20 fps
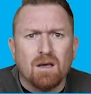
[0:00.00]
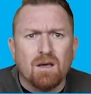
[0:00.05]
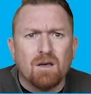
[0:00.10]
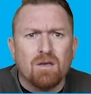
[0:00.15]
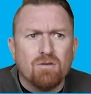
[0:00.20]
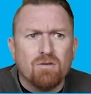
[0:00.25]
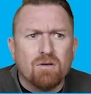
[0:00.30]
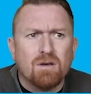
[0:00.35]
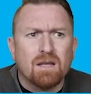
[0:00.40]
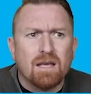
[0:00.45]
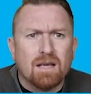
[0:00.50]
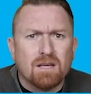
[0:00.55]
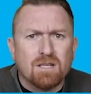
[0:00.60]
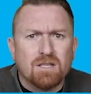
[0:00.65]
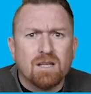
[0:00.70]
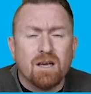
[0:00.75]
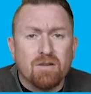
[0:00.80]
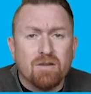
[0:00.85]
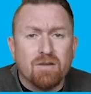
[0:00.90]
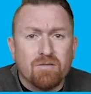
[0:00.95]
You can
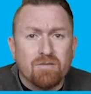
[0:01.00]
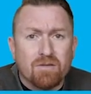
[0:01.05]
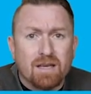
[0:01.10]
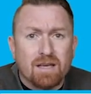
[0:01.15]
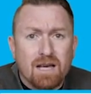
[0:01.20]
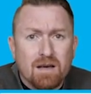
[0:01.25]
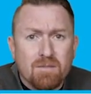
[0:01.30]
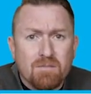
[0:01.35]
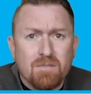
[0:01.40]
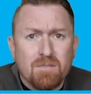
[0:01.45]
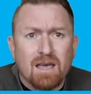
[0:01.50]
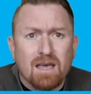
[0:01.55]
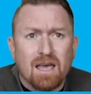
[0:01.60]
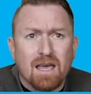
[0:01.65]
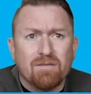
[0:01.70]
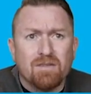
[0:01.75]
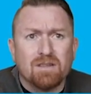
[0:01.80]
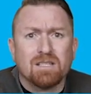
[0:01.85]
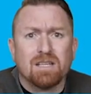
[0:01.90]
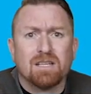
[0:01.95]
actually overcome
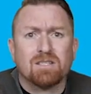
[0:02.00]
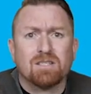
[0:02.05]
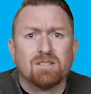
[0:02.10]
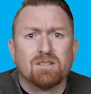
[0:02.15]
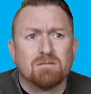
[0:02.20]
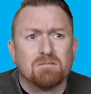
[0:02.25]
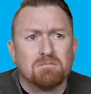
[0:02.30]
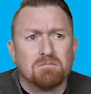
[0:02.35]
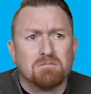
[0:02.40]
FSH